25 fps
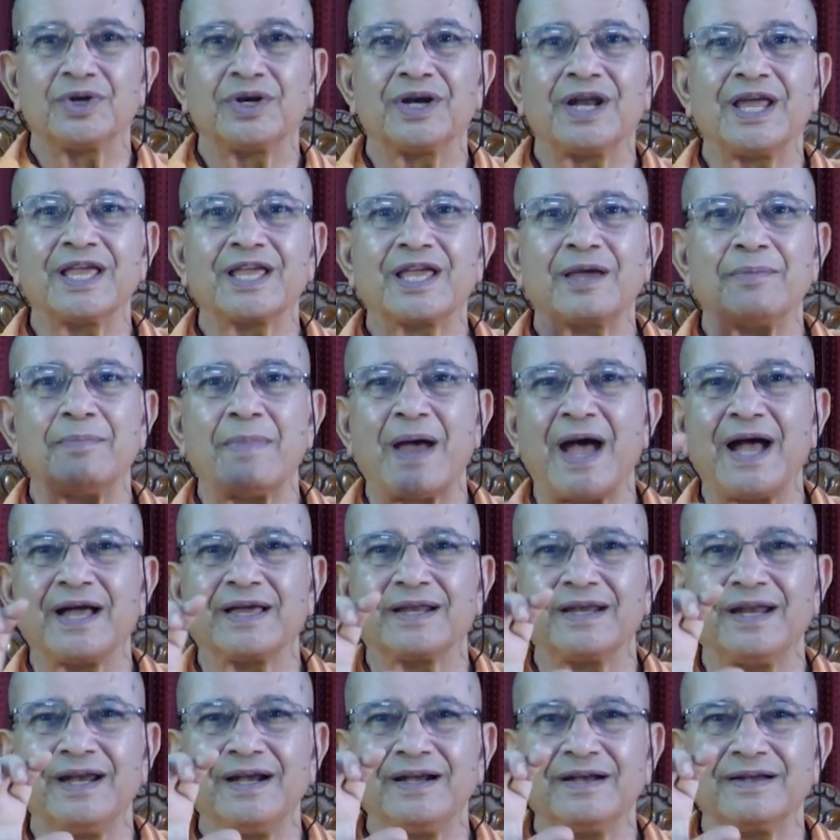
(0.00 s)
like a
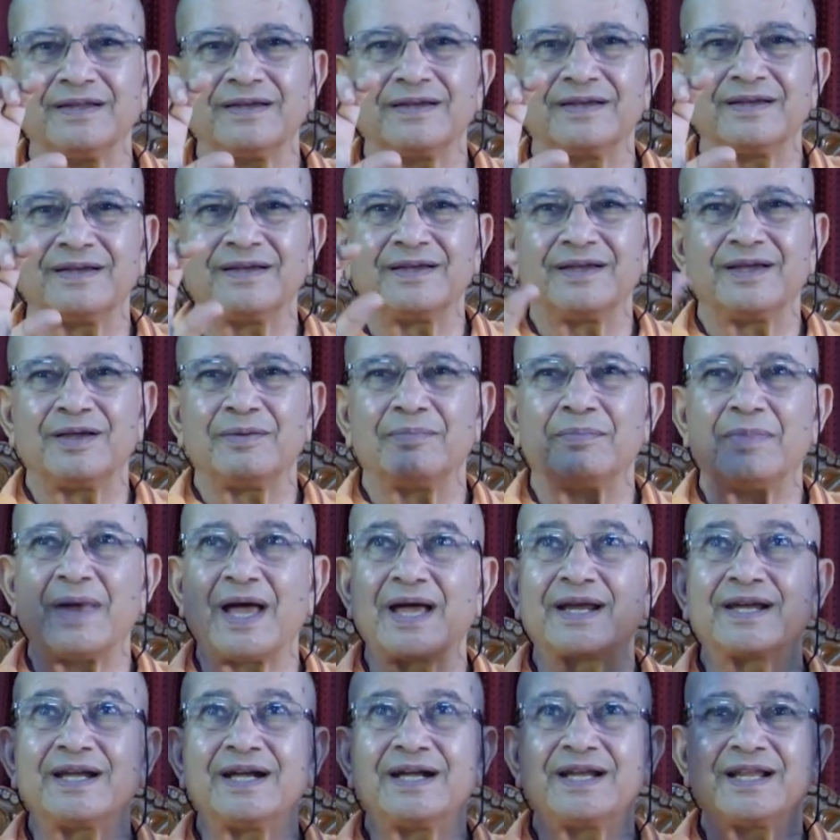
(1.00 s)
magnet,
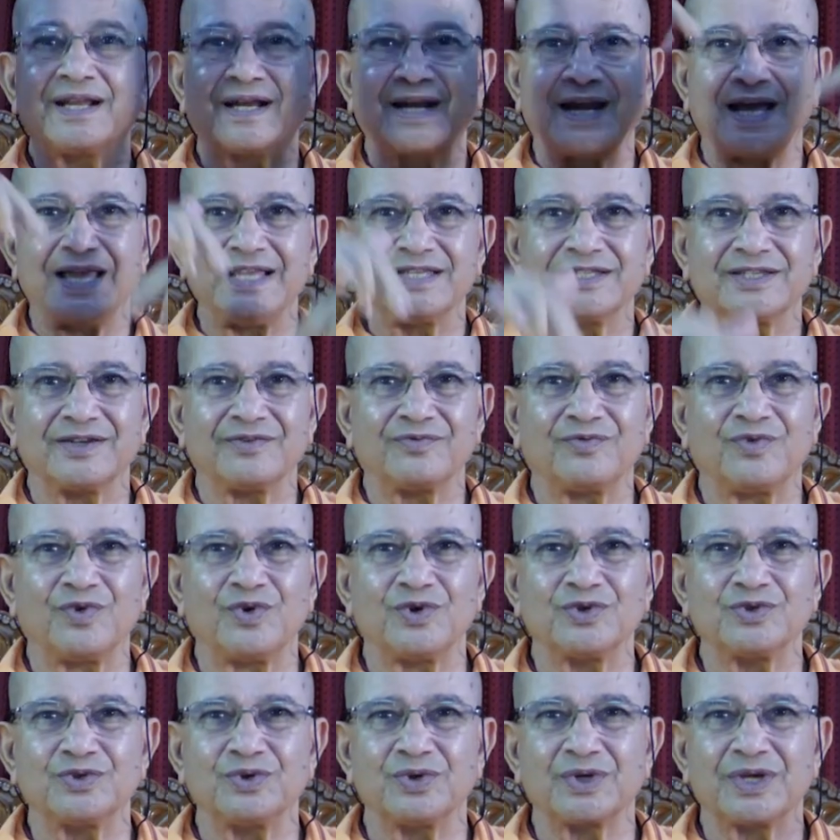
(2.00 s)
magnetic lines of
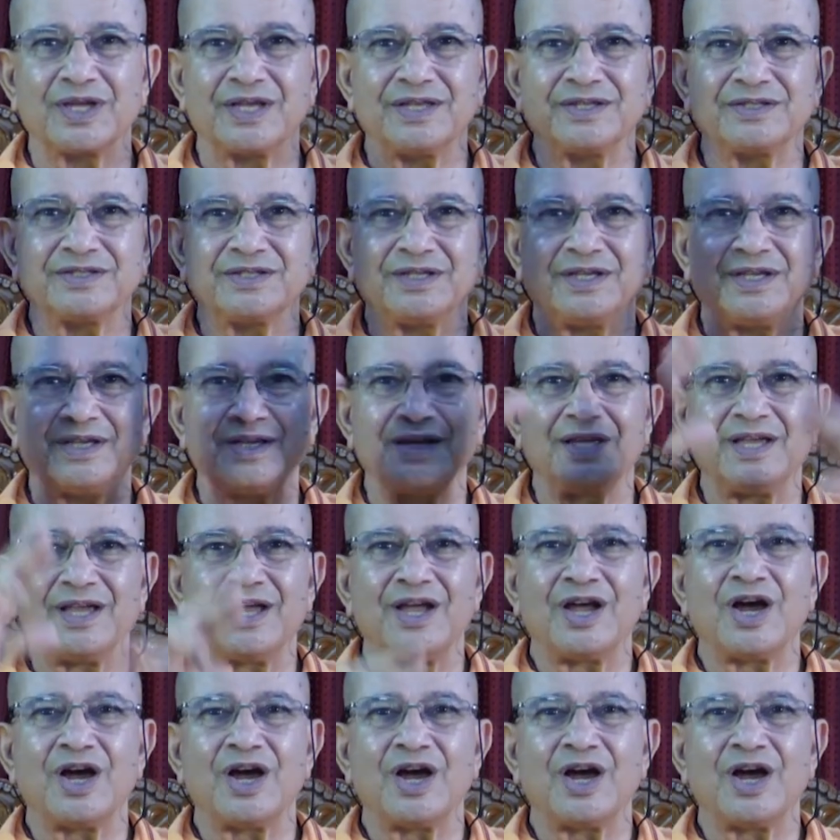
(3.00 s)
force you can see